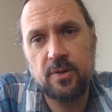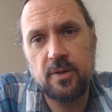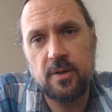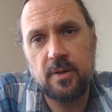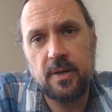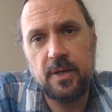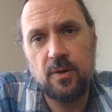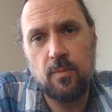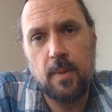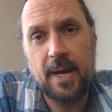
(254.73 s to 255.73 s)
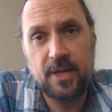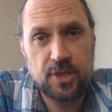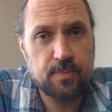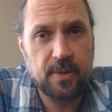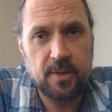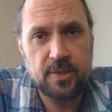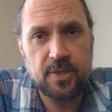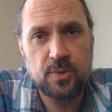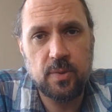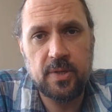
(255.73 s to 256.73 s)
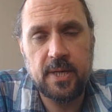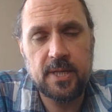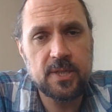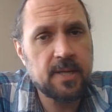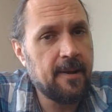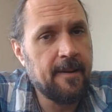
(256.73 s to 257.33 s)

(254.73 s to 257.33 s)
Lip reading: or my experiences with things,